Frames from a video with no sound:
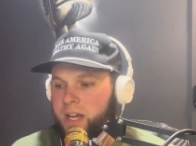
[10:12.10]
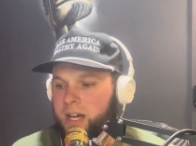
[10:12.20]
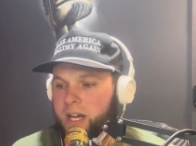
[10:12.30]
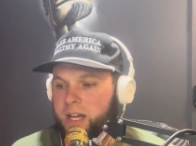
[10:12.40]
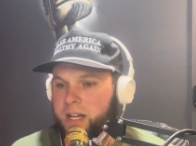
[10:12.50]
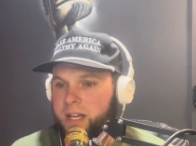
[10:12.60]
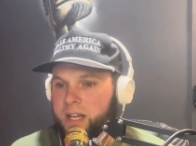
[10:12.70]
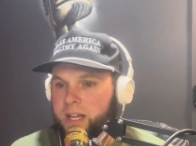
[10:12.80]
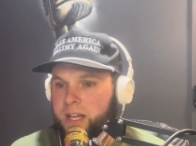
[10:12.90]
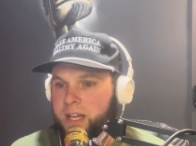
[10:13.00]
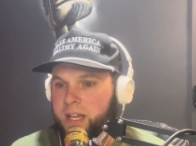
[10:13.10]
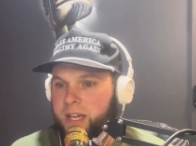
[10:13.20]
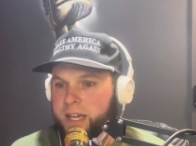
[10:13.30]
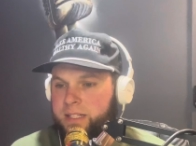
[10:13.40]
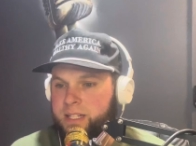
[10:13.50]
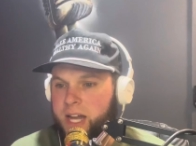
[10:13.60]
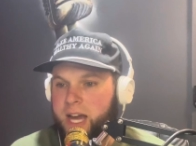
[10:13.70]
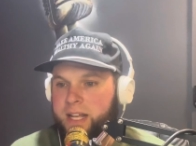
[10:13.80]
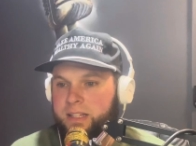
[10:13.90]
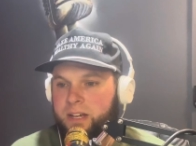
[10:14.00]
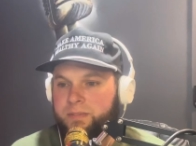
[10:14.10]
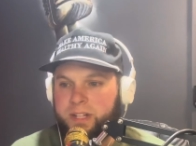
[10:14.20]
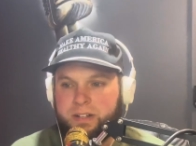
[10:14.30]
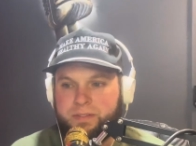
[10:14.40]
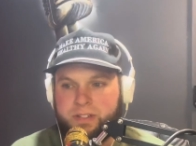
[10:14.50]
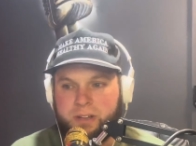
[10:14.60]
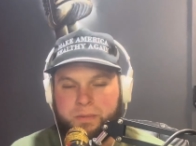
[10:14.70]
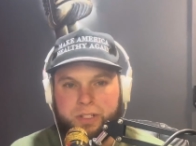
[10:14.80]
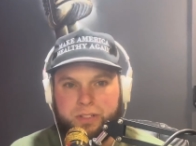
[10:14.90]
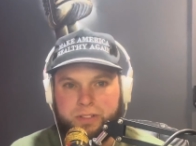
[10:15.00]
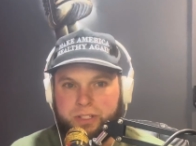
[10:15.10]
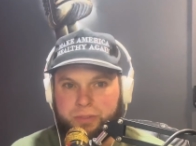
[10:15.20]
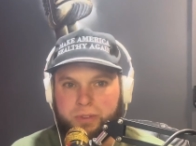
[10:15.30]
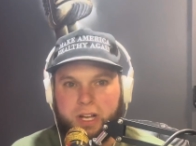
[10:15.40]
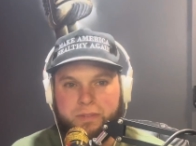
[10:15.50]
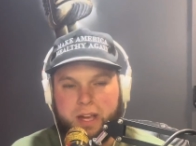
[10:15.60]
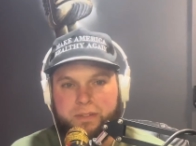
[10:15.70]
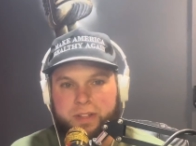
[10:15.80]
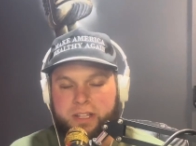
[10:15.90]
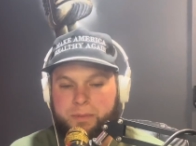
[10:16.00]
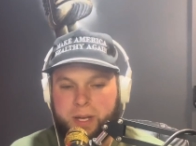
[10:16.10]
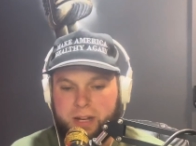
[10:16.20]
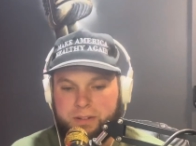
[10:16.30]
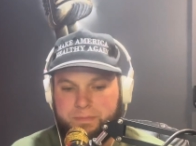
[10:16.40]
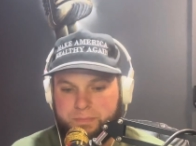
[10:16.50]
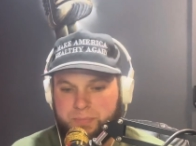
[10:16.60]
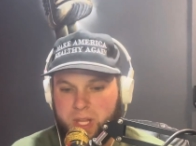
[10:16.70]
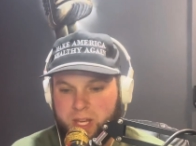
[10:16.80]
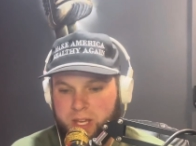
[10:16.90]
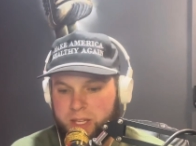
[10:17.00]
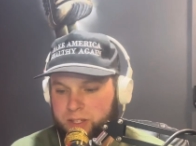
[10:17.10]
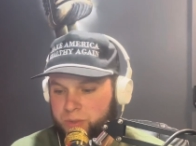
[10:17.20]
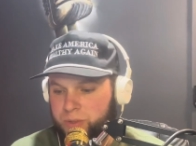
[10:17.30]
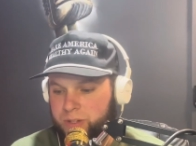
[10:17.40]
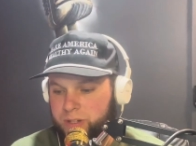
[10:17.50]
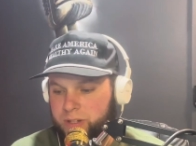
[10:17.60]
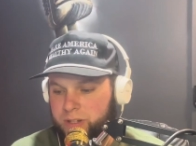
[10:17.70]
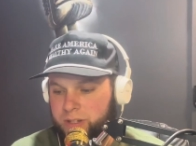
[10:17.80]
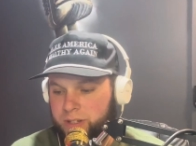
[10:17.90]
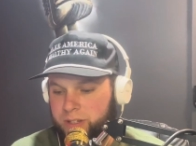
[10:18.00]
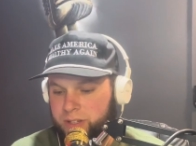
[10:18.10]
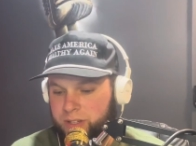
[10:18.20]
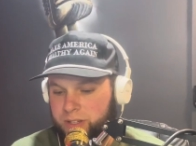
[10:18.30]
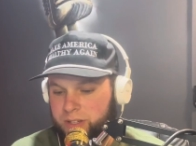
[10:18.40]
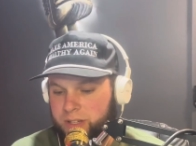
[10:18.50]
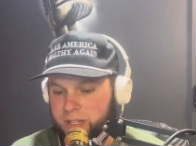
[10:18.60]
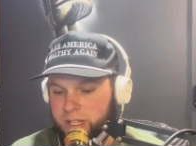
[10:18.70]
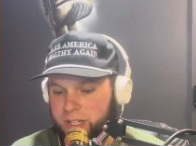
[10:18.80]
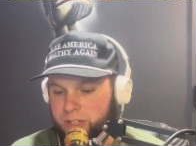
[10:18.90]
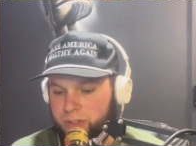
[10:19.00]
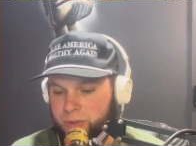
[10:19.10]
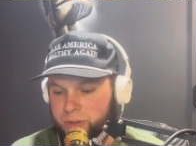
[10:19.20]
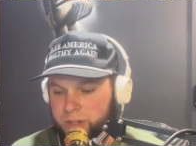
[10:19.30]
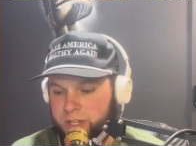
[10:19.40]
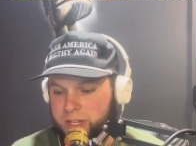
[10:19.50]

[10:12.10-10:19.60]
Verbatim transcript: Uh, it's not a love letter for someone you love everything about. Your your